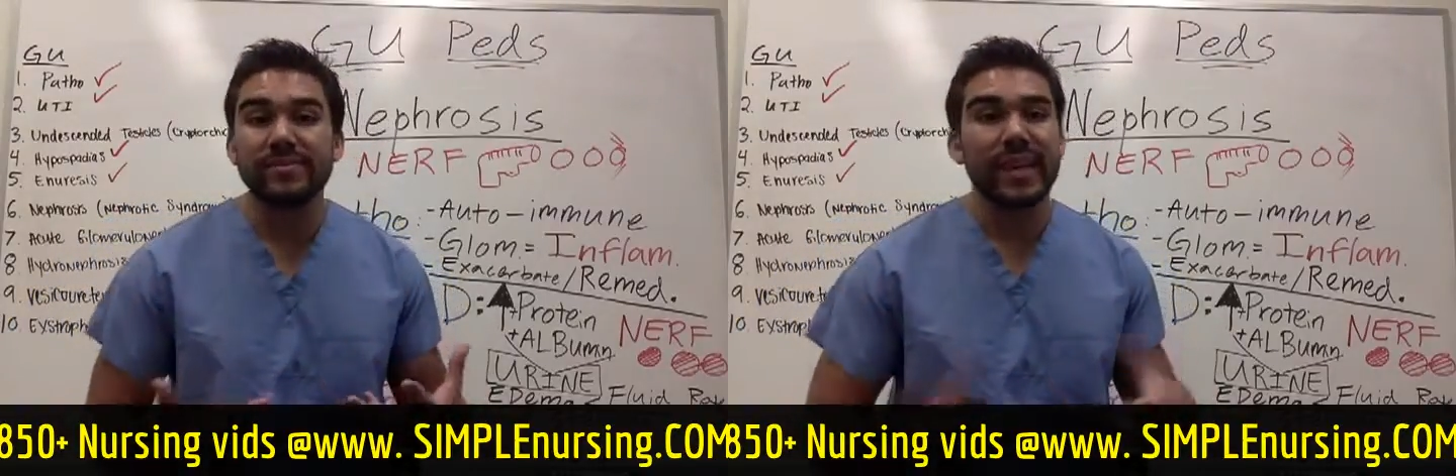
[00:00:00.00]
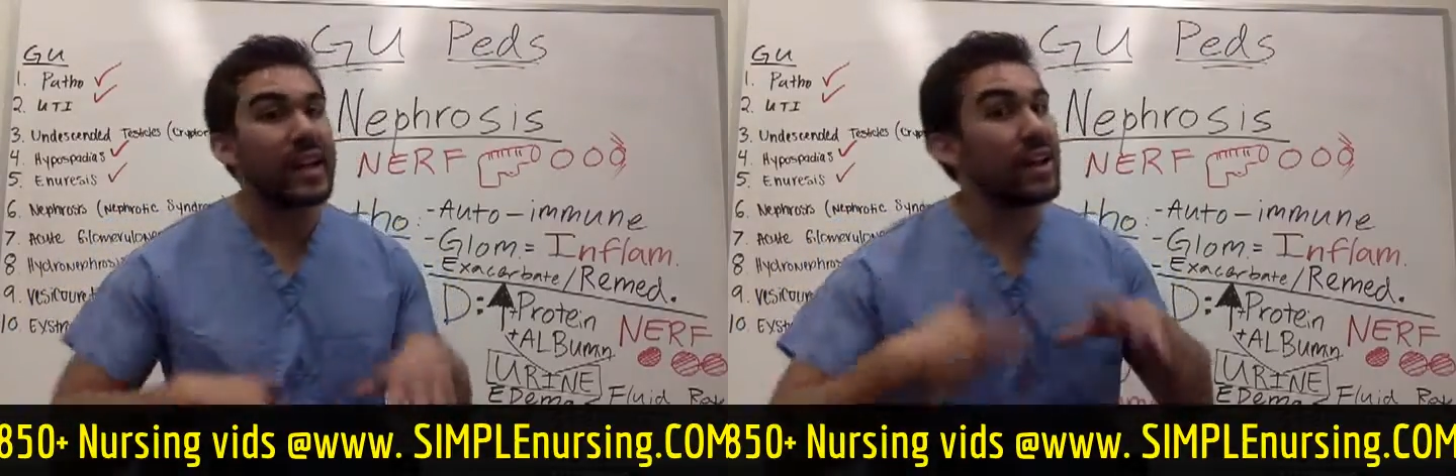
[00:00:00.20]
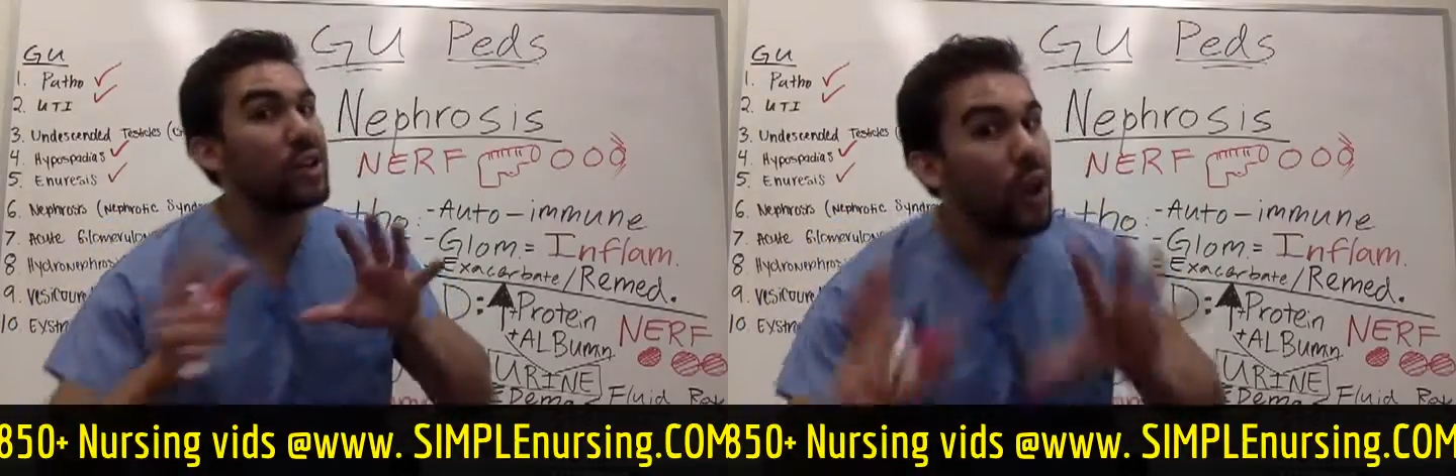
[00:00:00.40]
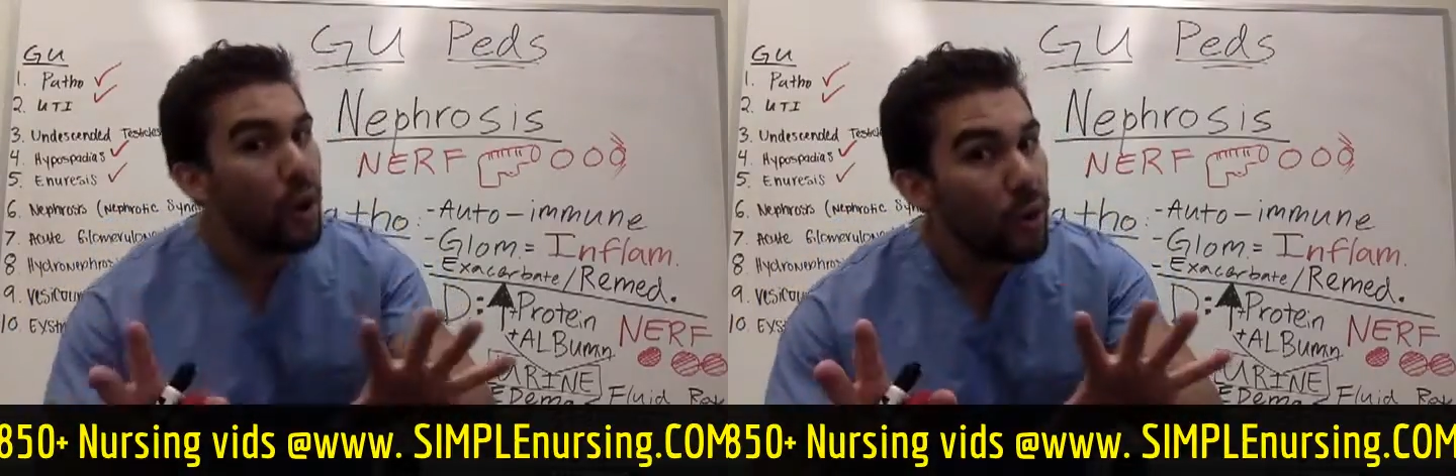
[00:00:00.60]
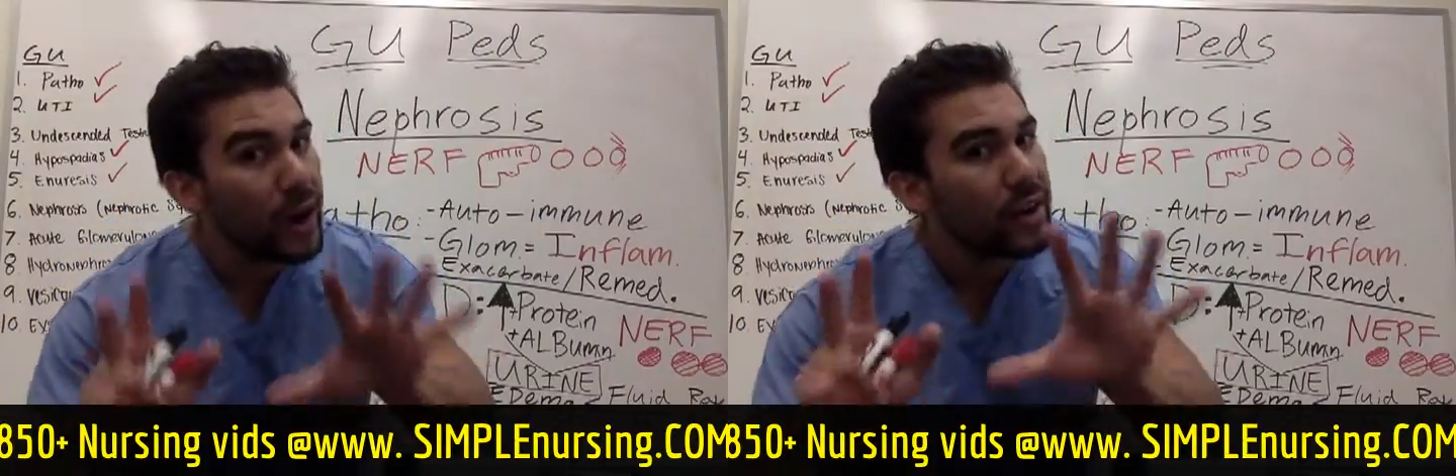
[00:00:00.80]
And I
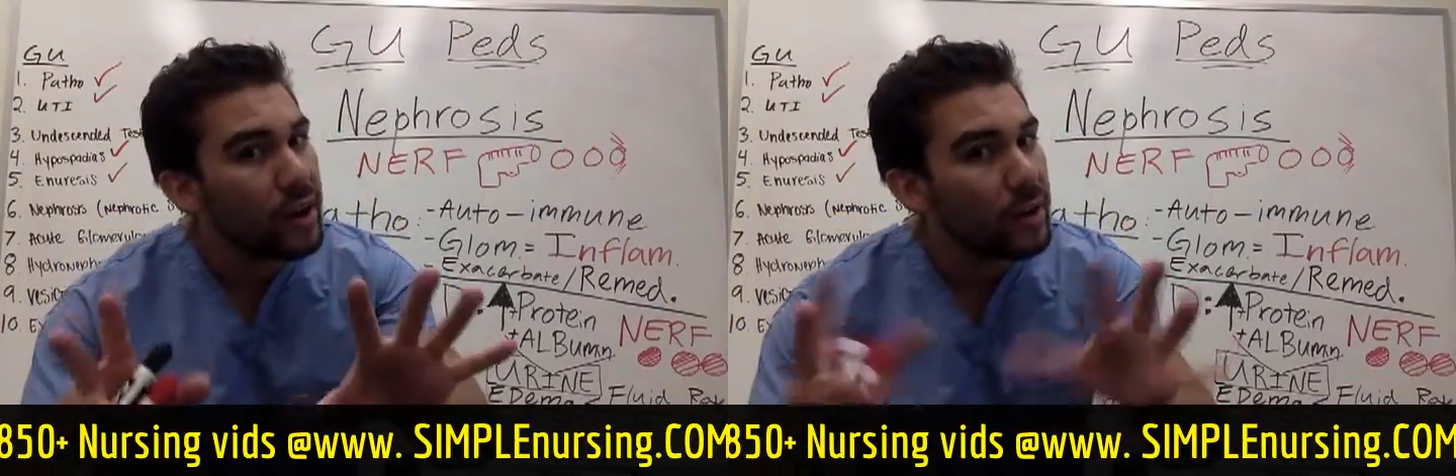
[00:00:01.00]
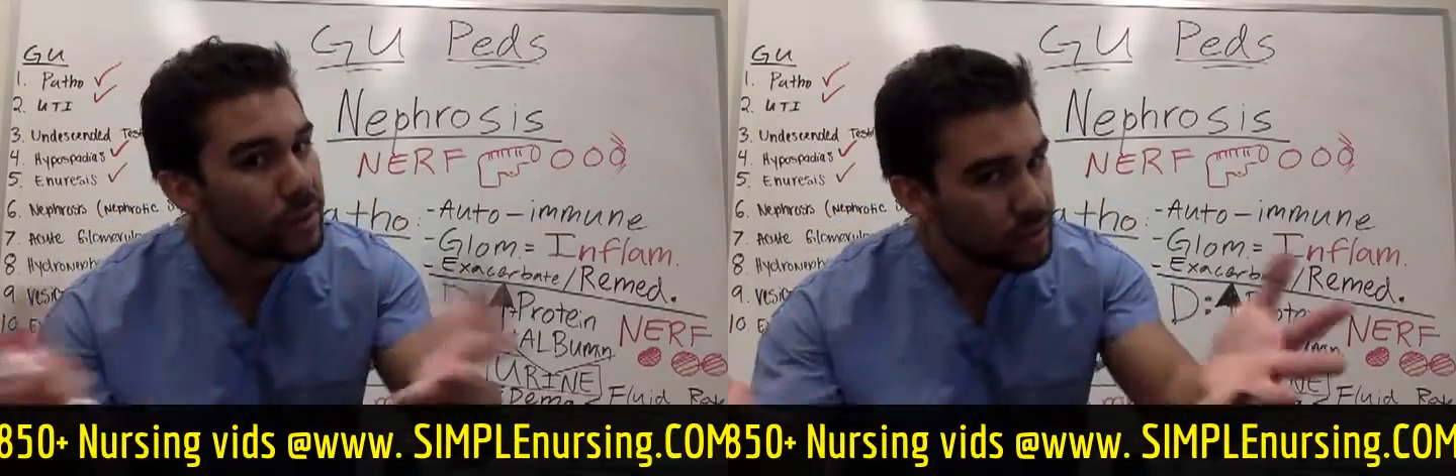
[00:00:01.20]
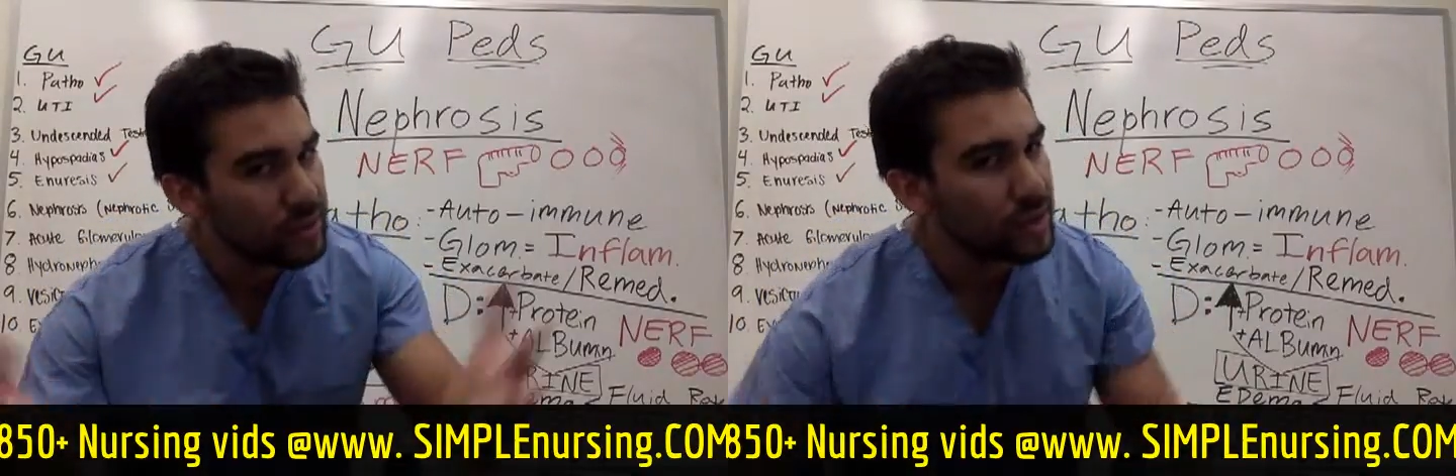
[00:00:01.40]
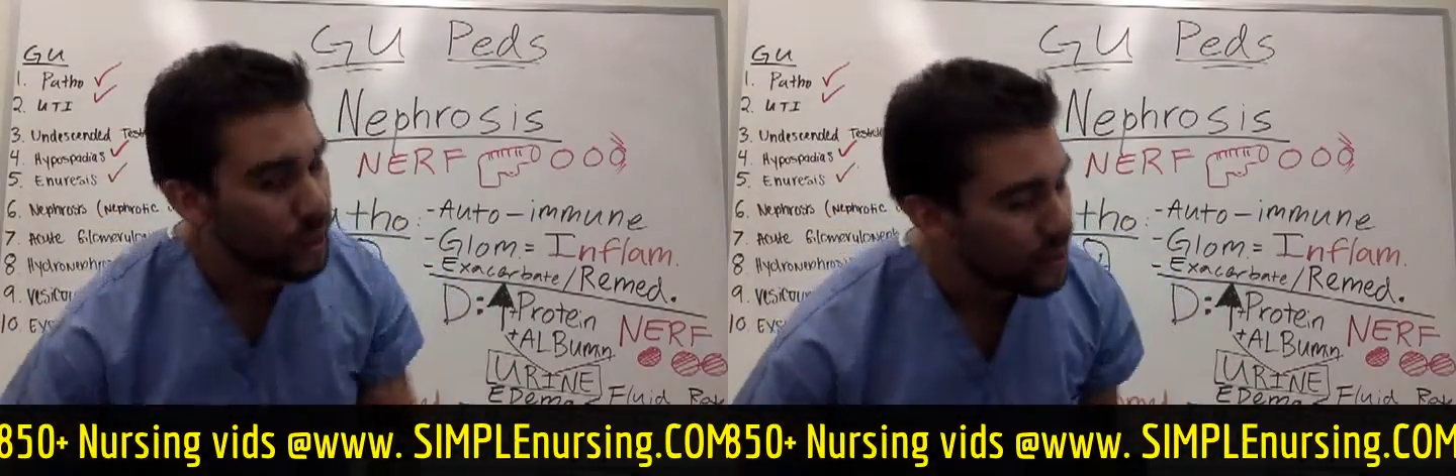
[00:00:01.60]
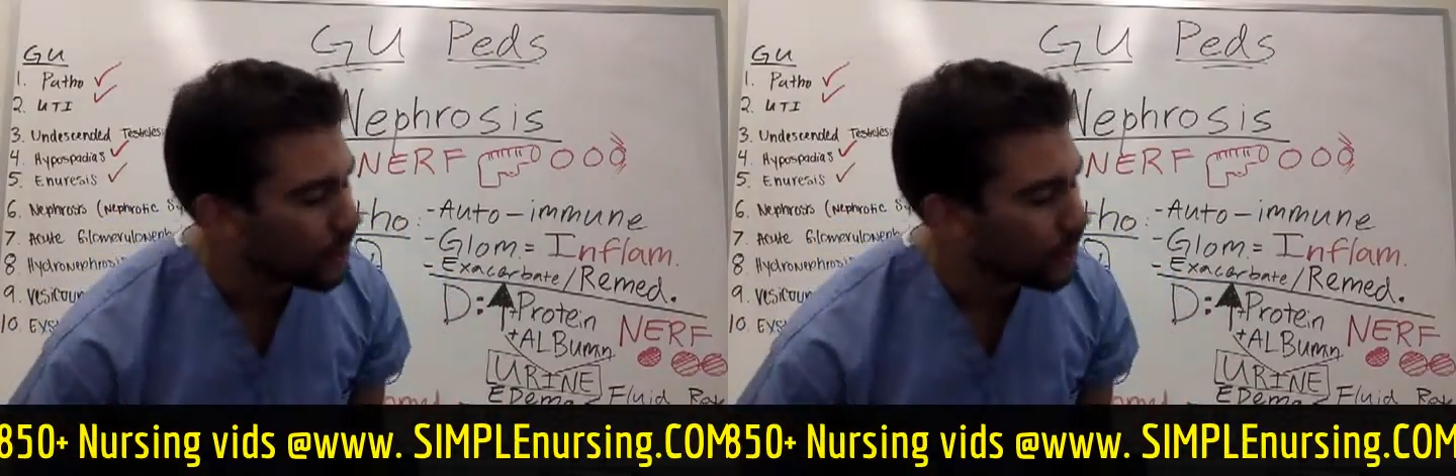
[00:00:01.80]
know, you're already